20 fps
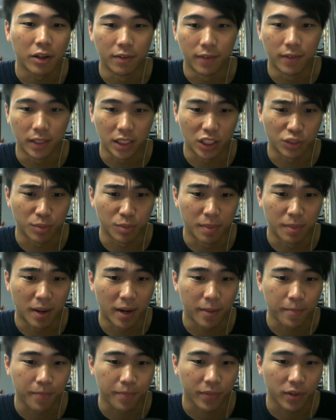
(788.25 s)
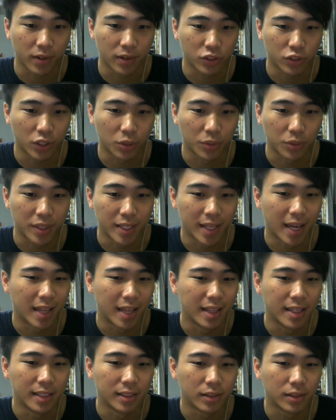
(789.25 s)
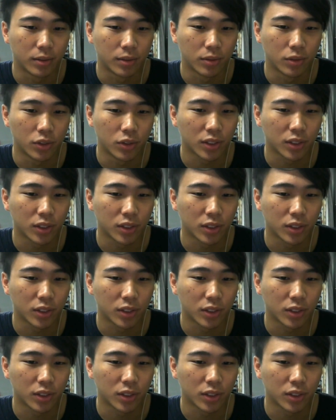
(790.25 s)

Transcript: the first HP bar, right? Try to hit at least